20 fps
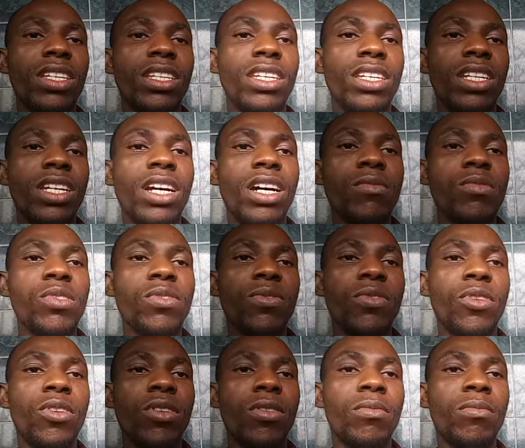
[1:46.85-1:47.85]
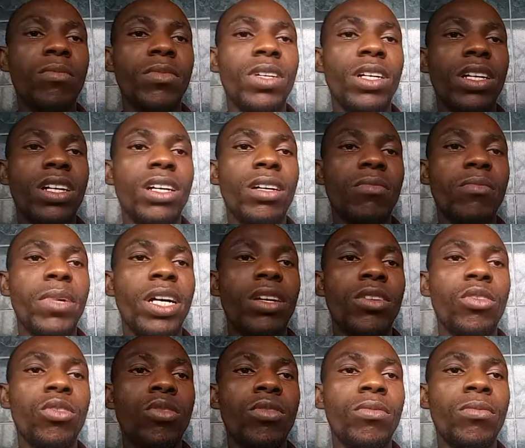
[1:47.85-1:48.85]
He comes from
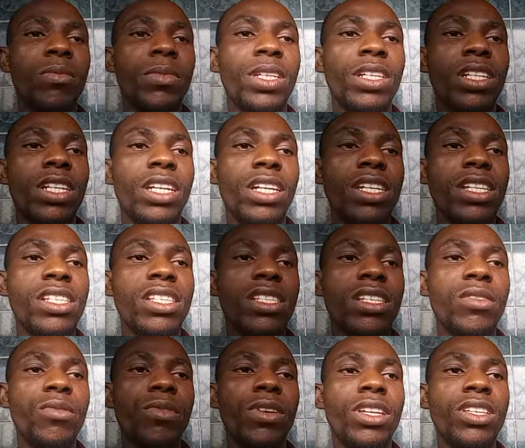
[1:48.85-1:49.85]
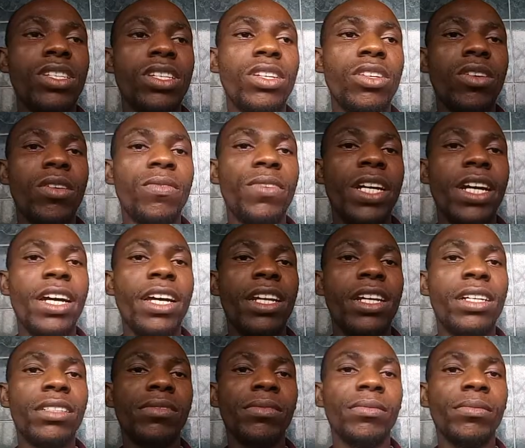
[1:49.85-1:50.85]
Amankum in the eastern region of
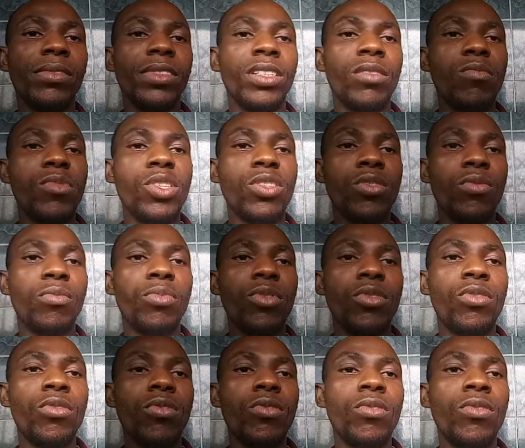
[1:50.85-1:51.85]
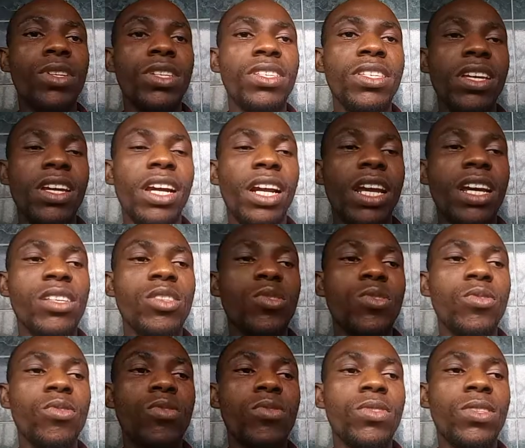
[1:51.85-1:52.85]
Ghana. Mr. Opoku is a class
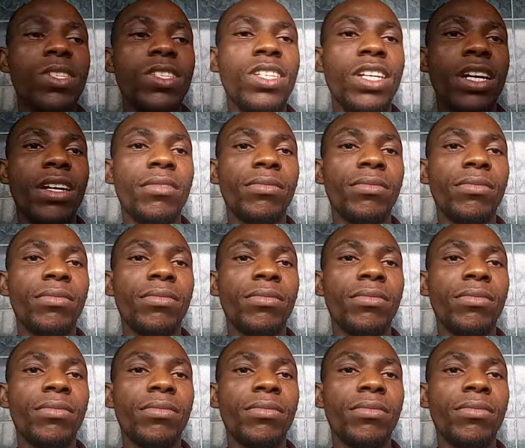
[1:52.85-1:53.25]
2 teacher.